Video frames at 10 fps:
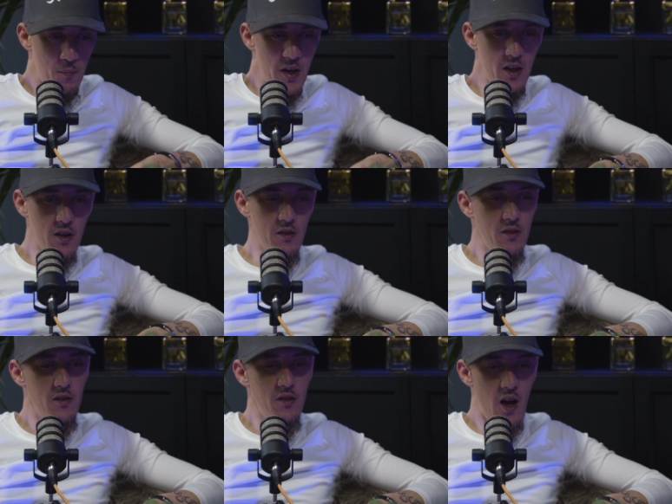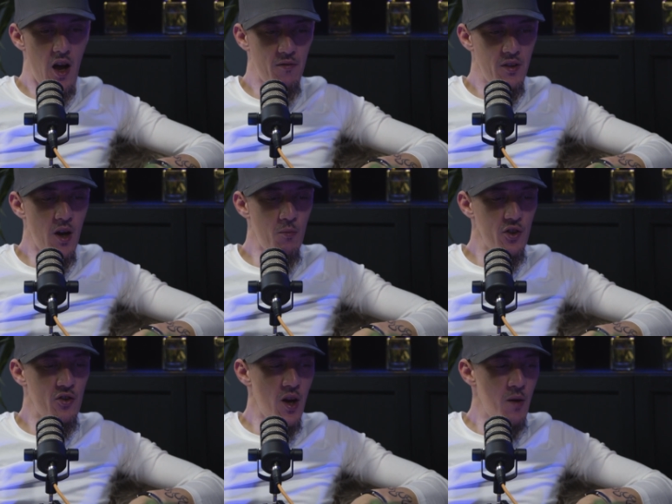me, having that
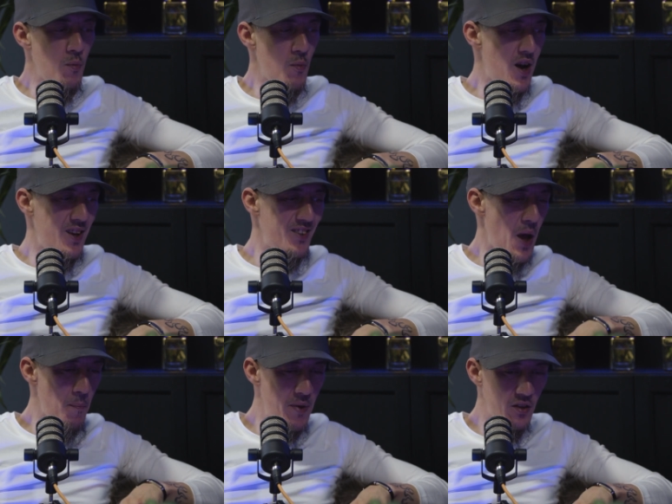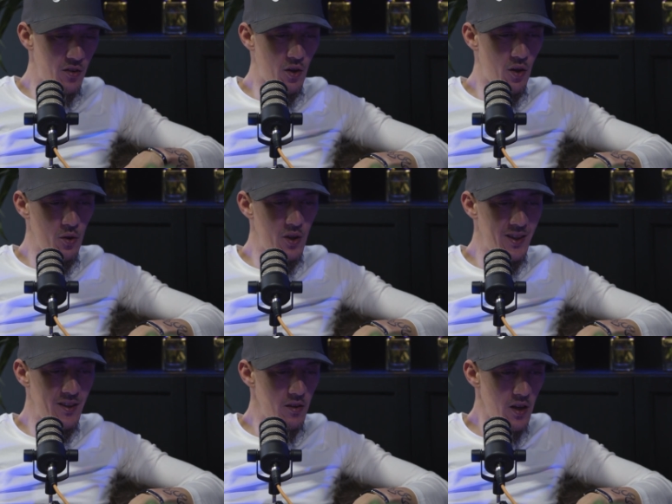much time on my hands and being
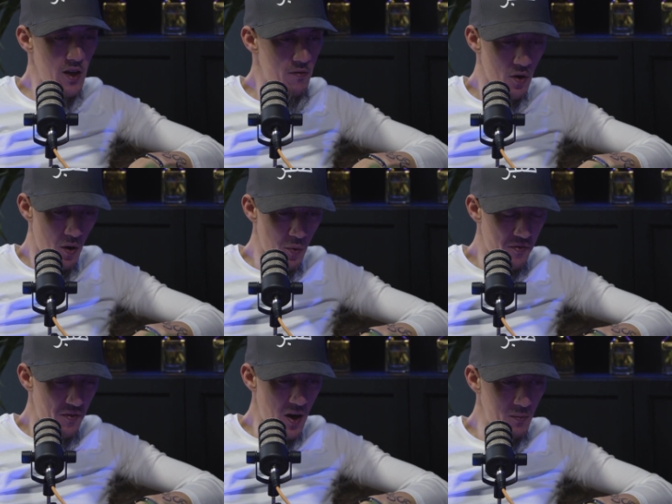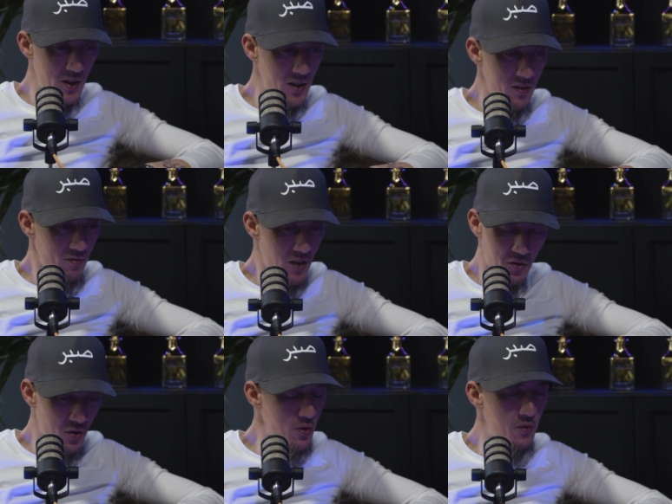secluded, even though I'm with family, that's
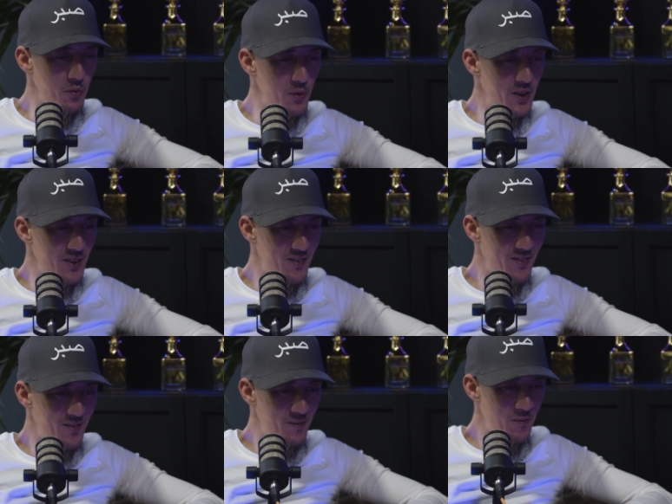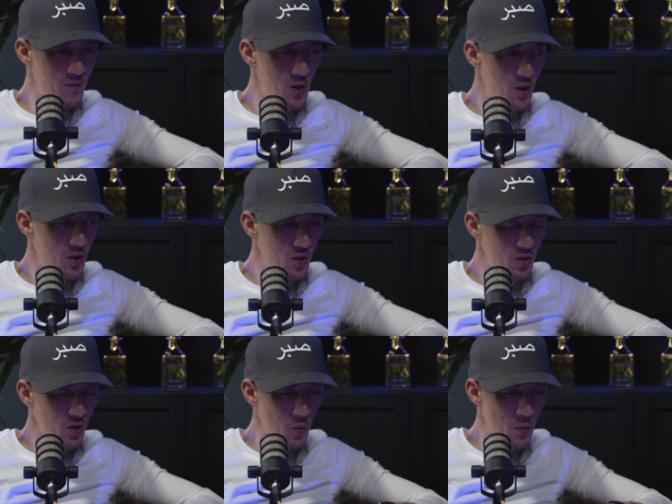not good for me.
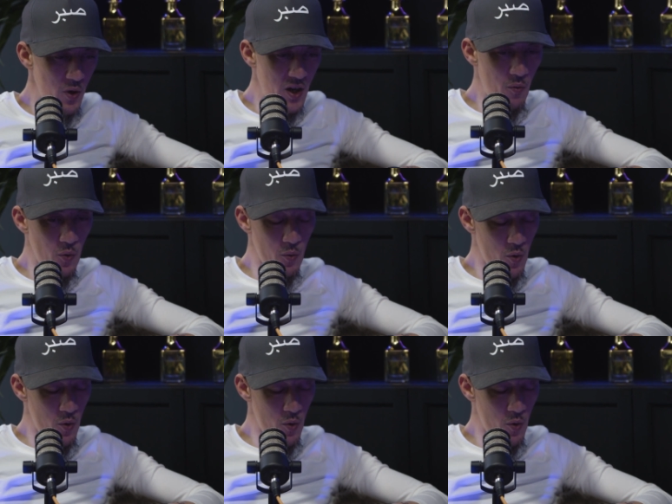So when we